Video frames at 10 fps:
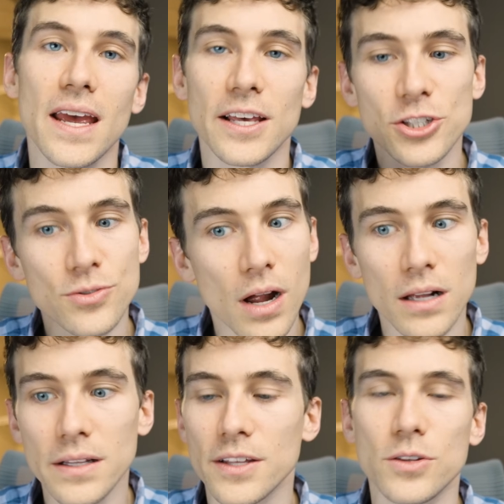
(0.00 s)
is
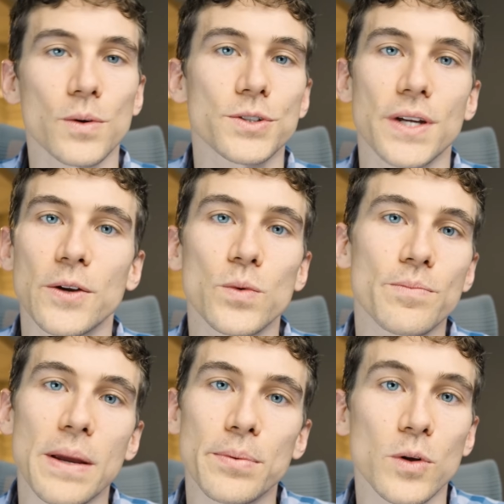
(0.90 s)
strongly associated with
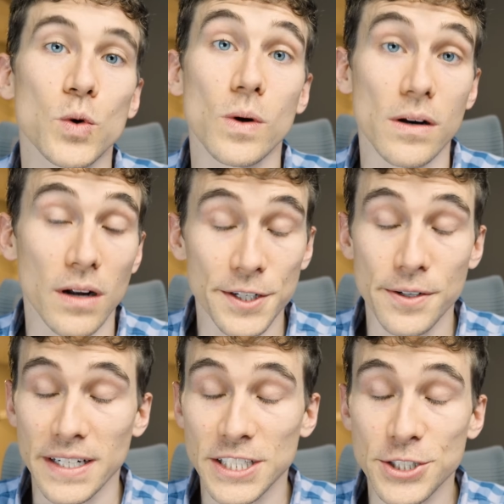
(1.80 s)
people who are
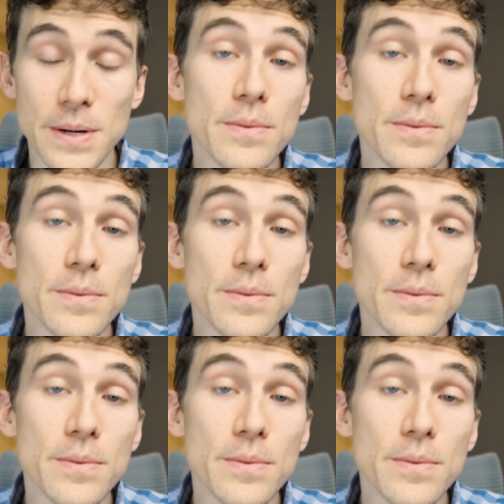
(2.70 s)
under extreme